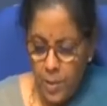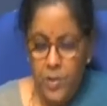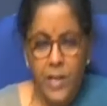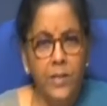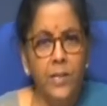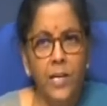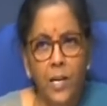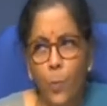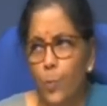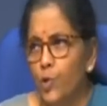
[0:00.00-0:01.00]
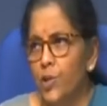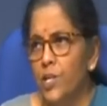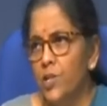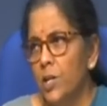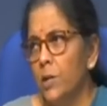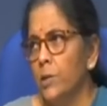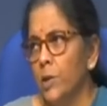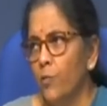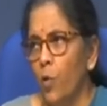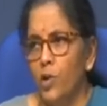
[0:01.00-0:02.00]
technical or procedural
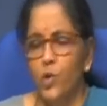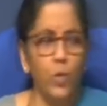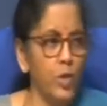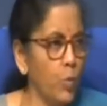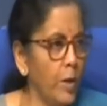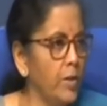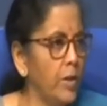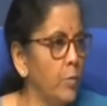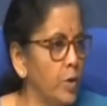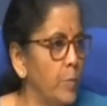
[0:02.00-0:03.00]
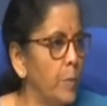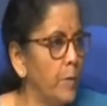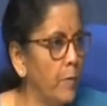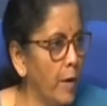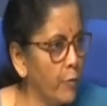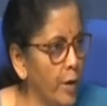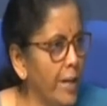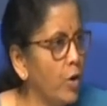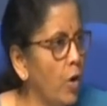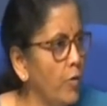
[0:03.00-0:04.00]
defaults was one thing which people were
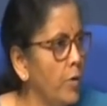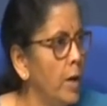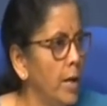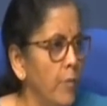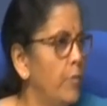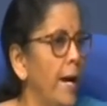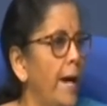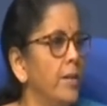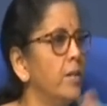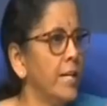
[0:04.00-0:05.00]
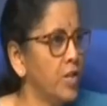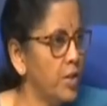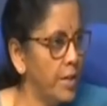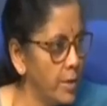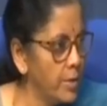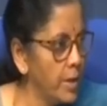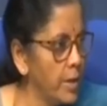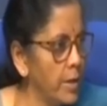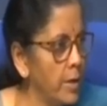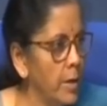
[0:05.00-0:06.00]
afraid of if we hadn't extended
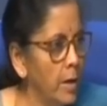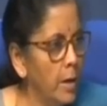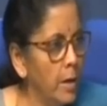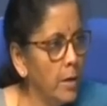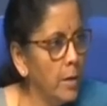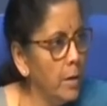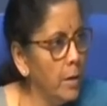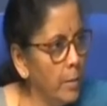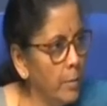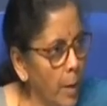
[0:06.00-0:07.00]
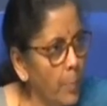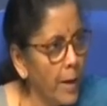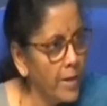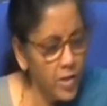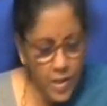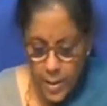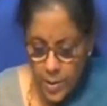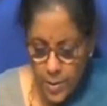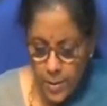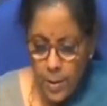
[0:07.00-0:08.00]
the compliance
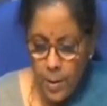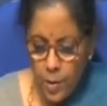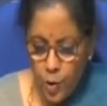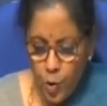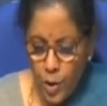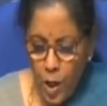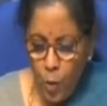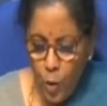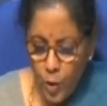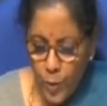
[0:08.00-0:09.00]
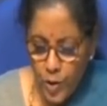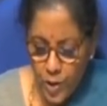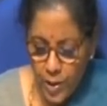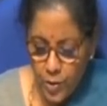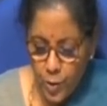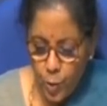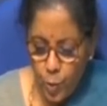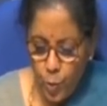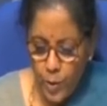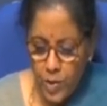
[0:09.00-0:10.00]
date. So now what we are trying to
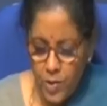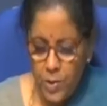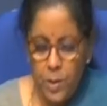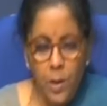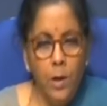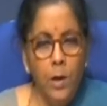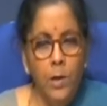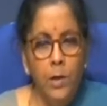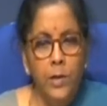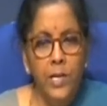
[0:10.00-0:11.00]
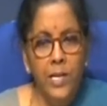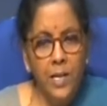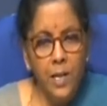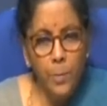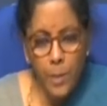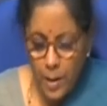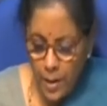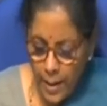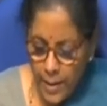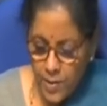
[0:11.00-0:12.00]
do is
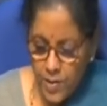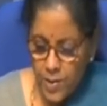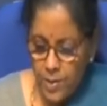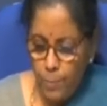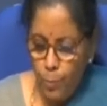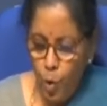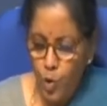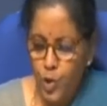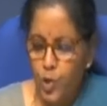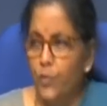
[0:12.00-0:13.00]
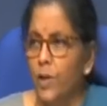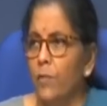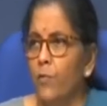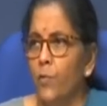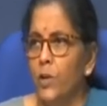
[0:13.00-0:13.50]
decriminalize most of the